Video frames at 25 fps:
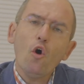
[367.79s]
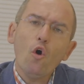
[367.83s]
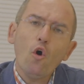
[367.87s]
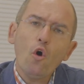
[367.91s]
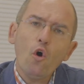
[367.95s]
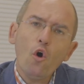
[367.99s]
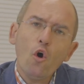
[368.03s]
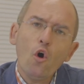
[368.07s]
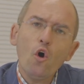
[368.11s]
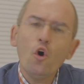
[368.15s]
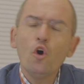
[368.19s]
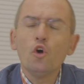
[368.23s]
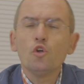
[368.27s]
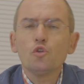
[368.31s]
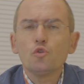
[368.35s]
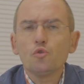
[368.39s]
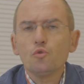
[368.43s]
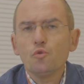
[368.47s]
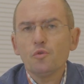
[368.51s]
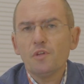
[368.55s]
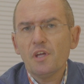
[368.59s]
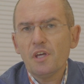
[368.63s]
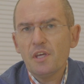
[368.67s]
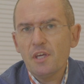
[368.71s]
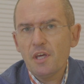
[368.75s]
or
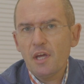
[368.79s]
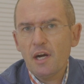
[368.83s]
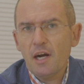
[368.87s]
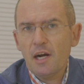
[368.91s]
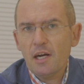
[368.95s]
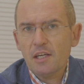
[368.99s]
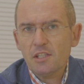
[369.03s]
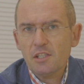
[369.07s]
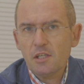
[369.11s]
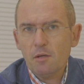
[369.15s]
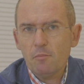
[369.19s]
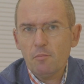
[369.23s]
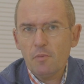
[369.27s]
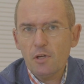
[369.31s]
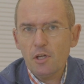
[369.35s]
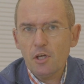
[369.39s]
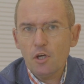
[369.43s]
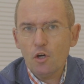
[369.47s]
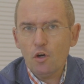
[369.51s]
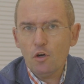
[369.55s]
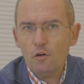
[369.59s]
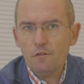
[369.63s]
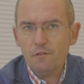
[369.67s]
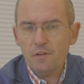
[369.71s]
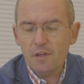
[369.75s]
to the General
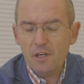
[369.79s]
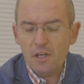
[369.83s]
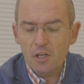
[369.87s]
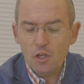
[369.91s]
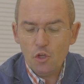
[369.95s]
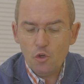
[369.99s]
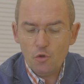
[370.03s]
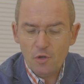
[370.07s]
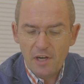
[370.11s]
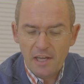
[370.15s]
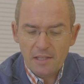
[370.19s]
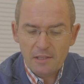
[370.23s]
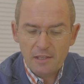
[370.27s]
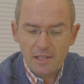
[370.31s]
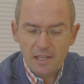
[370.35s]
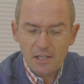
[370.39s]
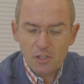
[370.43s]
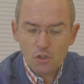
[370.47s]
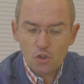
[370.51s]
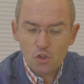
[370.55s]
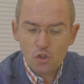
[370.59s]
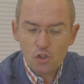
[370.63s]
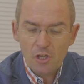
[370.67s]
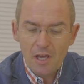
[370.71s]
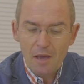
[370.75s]
Assembly of the United
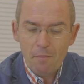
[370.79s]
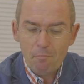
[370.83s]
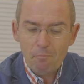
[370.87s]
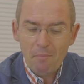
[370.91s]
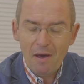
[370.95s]
Nations.